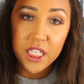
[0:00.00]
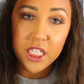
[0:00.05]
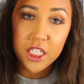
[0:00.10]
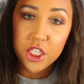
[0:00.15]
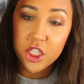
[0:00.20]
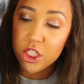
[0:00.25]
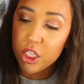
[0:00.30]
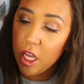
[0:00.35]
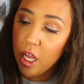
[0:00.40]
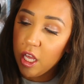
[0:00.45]

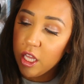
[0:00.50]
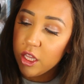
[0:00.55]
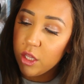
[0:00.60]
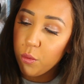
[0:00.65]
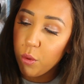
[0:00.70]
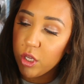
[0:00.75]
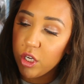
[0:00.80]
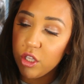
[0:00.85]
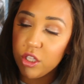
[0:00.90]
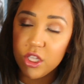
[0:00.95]
each. The
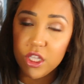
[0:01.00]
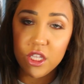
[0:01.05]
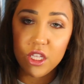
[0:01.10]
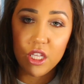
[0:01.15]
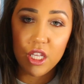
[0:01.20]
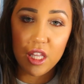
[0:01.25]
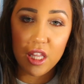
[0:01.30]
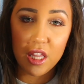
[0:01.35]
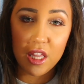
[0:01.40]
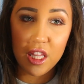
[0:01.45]
one on
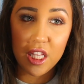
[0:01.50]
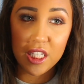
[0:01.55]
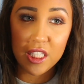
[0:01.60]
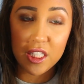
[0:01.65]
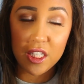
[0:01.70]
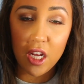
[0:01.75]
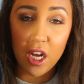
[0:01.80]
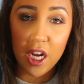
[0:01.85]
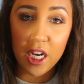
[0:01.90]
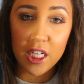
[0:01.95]
this
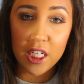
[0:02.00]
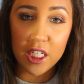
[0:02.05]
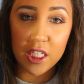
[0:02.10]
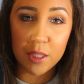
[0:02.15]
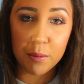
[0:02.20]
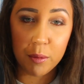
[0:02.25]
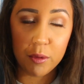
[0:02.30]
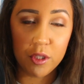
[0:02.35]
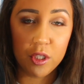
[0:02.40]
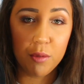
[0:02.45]
side is
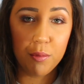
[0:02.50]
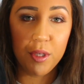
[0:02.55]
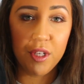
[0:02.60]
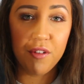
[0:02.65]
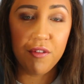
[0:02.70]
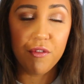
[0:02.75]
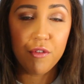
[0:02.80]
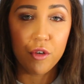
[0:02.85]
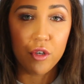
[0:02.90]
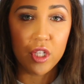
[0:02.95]
supposed to be
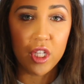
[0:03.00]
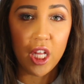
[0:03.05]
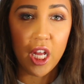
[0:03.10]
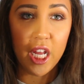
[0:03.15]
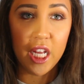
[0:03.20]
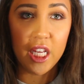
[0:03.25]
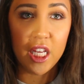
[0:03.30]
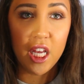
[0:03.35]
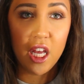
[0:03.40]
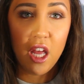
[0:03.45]
for
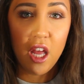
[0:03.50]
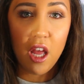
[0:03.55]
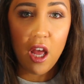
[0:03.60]
like